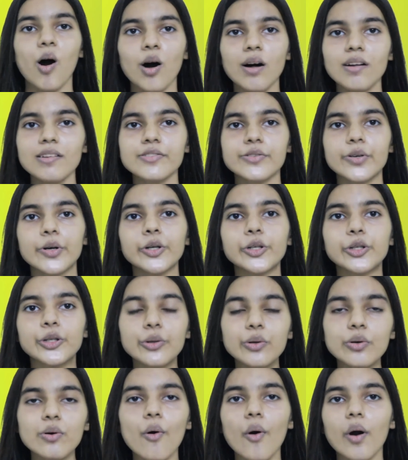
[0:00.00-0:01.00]
Also,
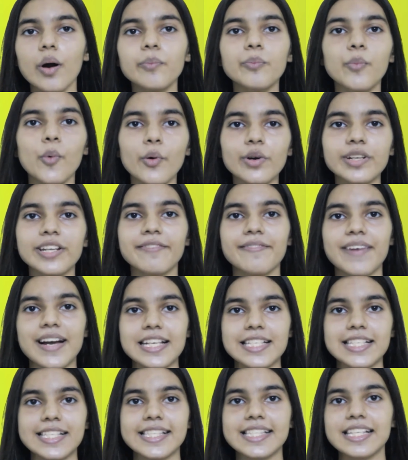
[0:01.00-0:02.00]
2 or more
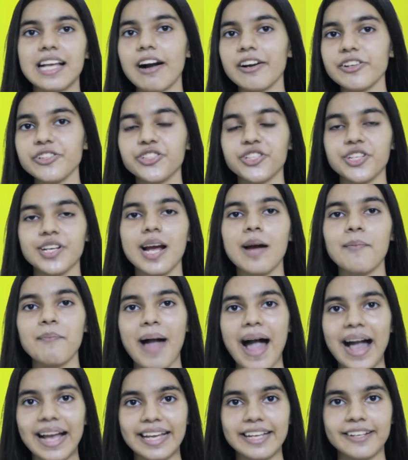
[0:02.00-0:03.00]
devices can't share a
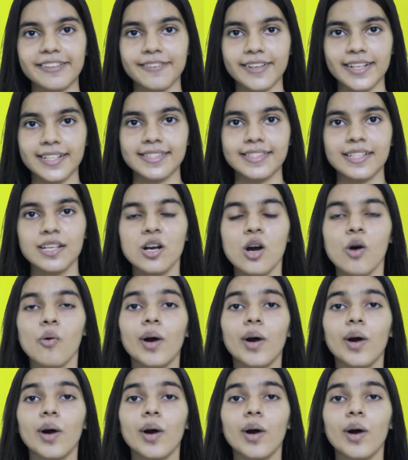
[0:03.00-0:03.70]
MAC address,